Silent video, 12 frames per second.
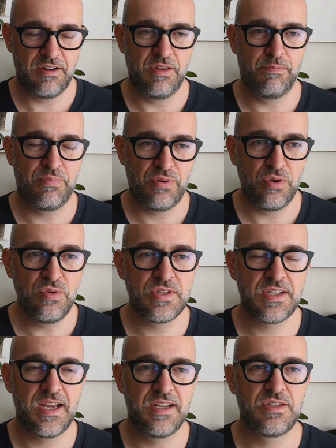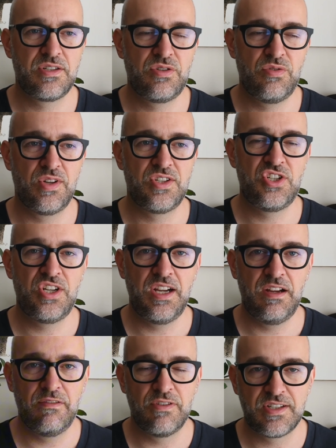the process to
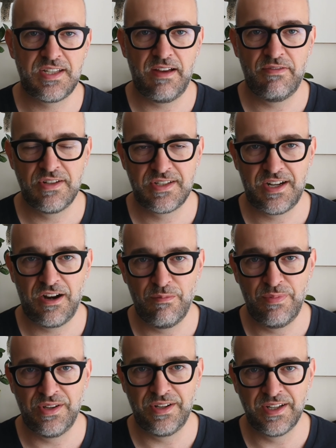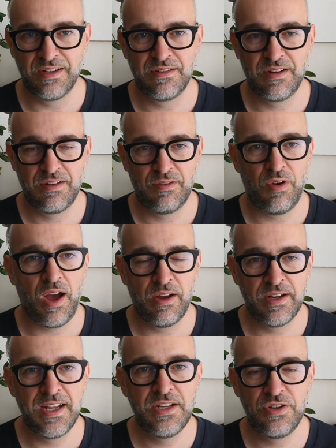achieve a 7-star building. I
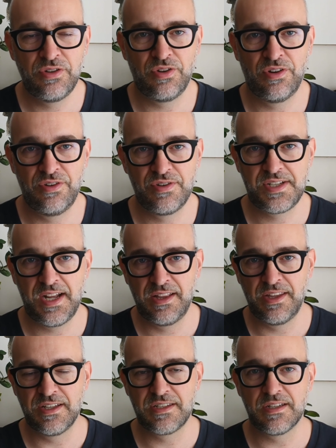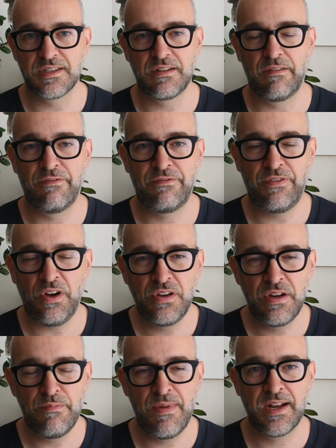need you to understand this. This is a
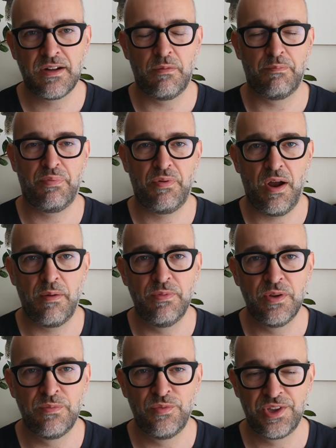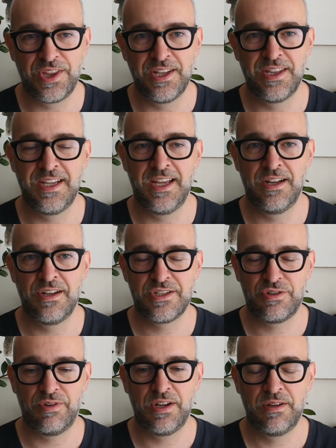fundamental problem within the
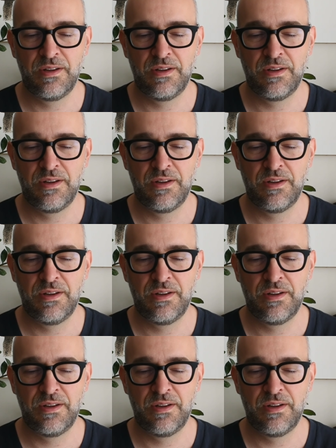industry.